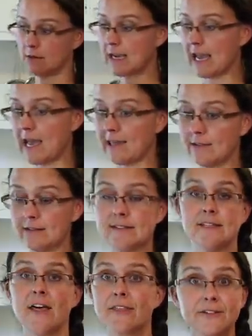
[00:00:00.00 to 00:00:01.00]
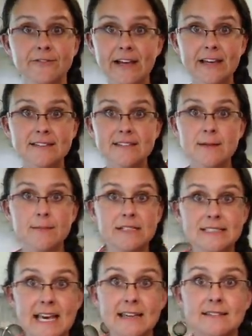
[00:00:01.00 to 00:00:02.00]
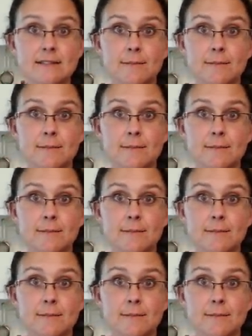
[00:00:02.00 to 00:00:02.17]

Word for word: okay? It's nothing fancy, but it tastes